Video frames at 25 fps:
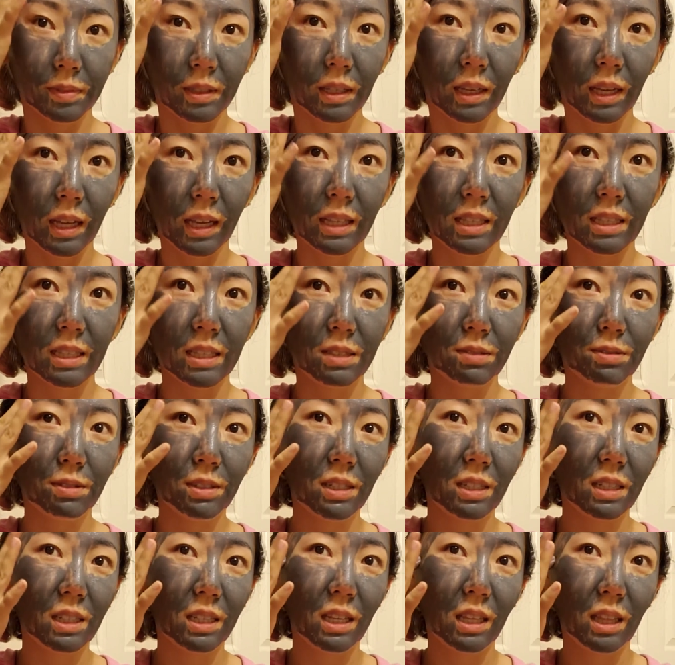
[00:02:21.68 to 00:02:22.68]
it's
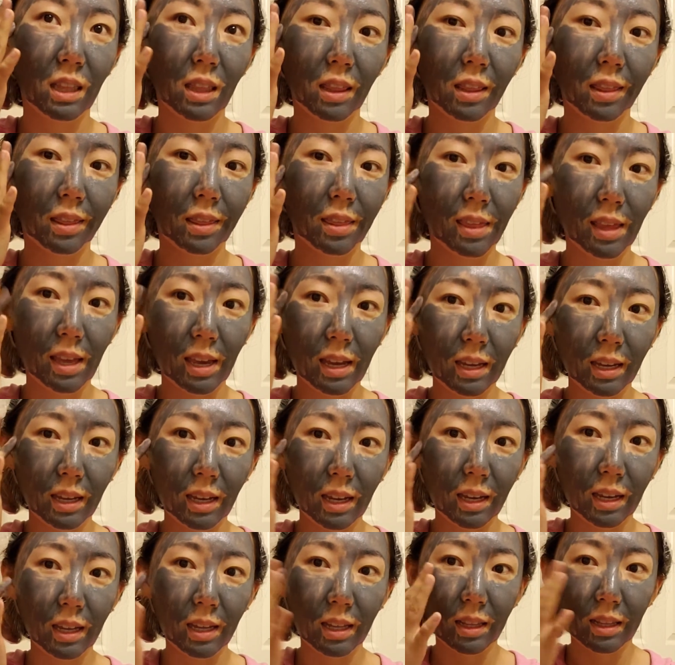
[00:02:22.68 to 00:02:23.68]
really thick
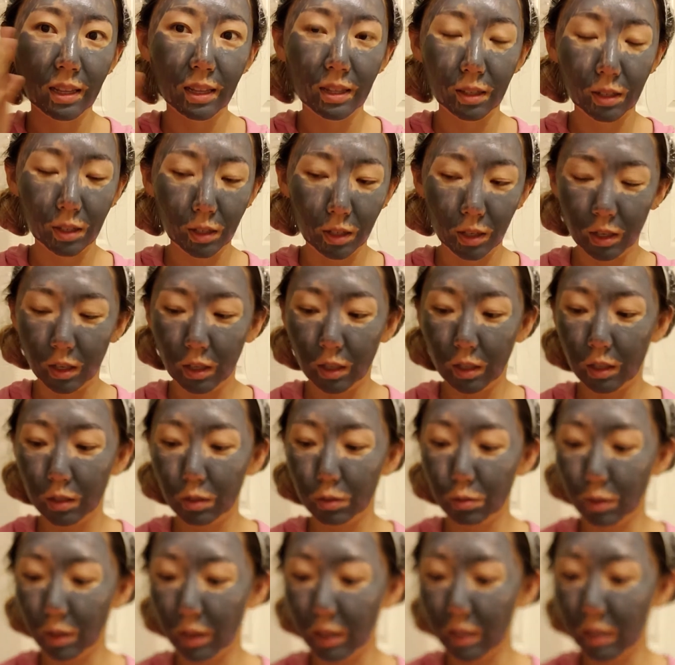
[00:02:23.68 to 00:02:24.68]
and
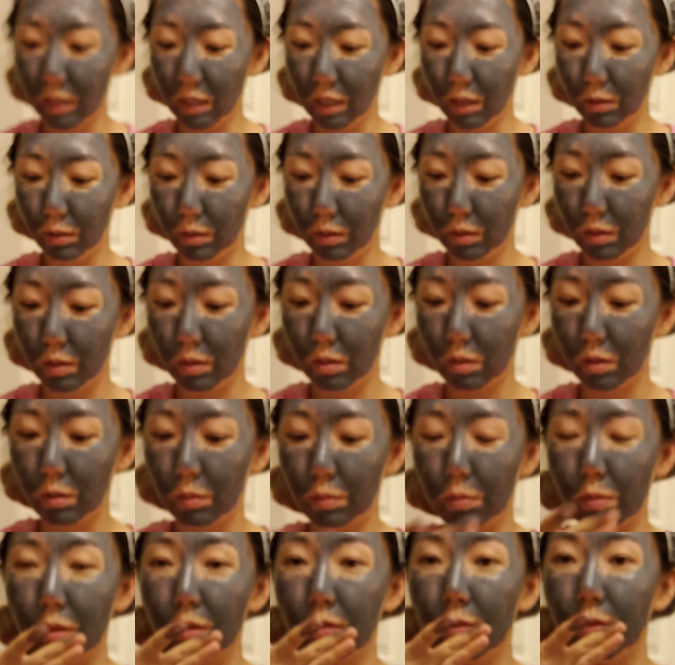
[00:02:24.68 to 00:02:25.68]
dries out
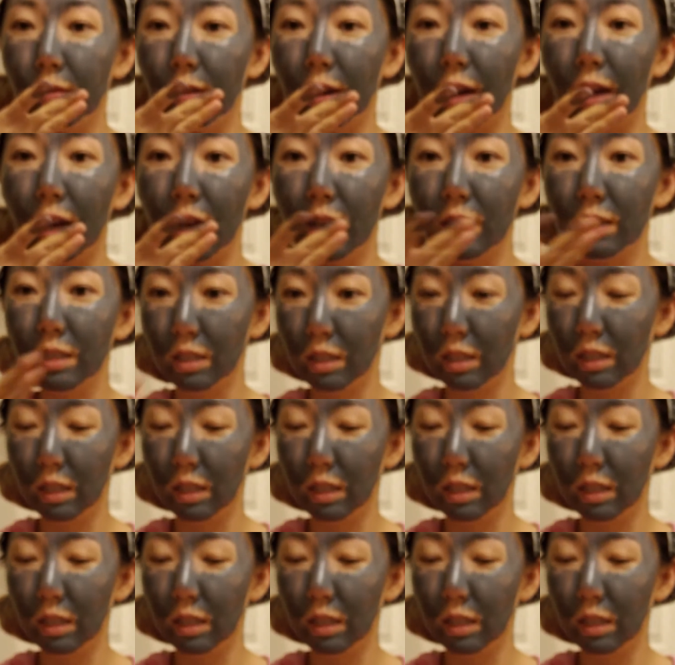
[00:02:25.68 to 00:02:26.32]
super fast.